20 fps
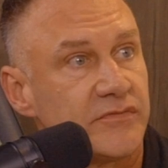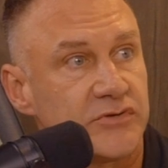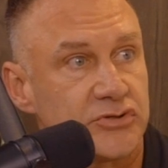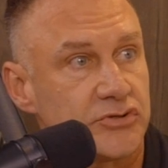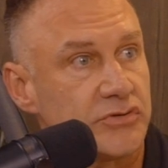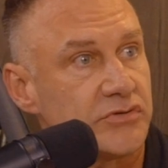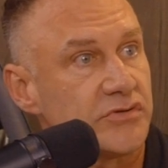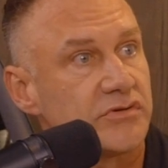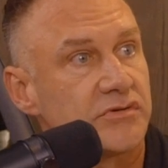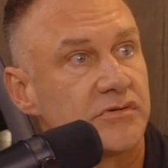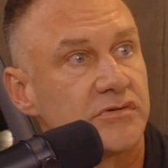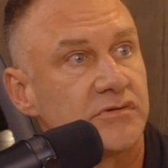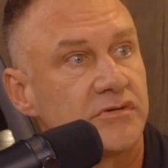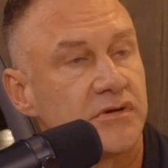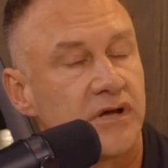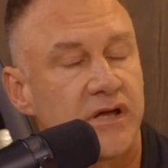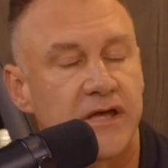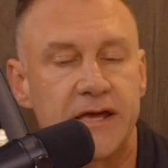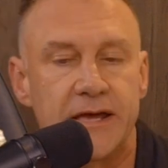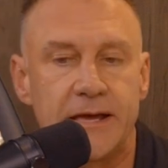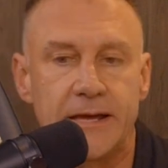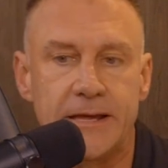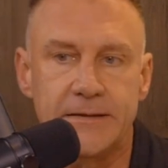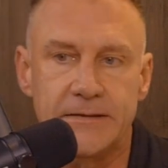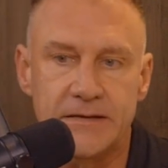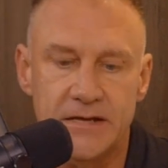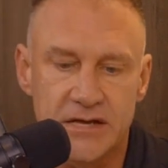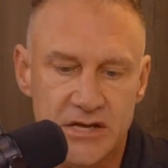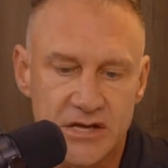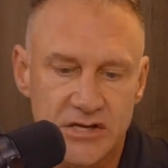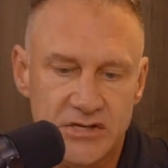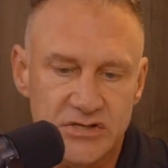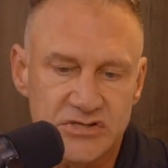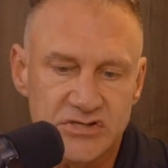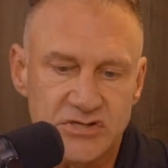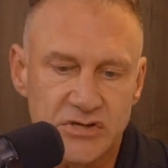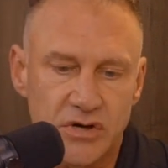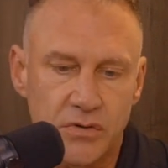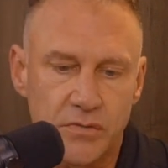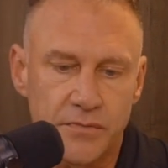the truth. And
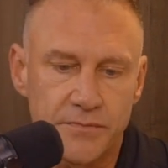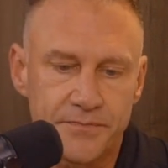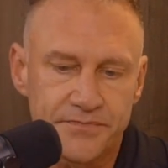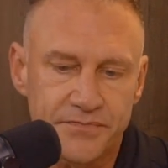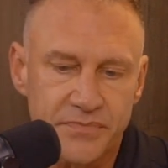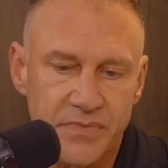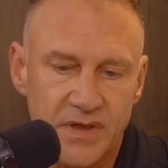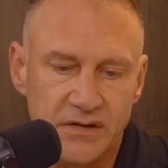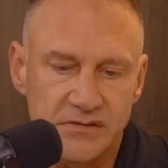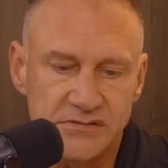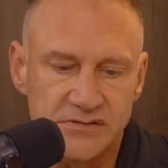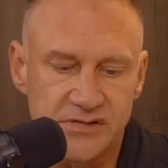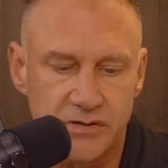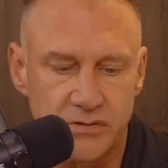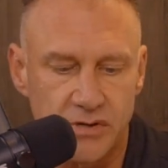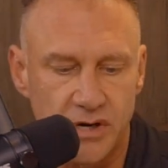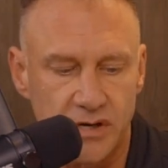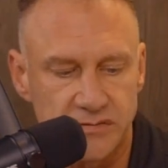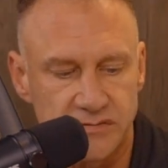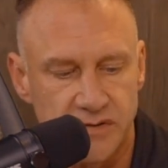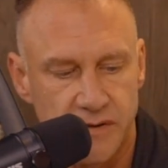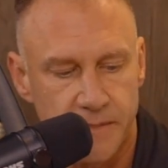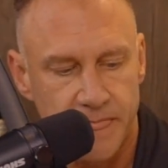so there are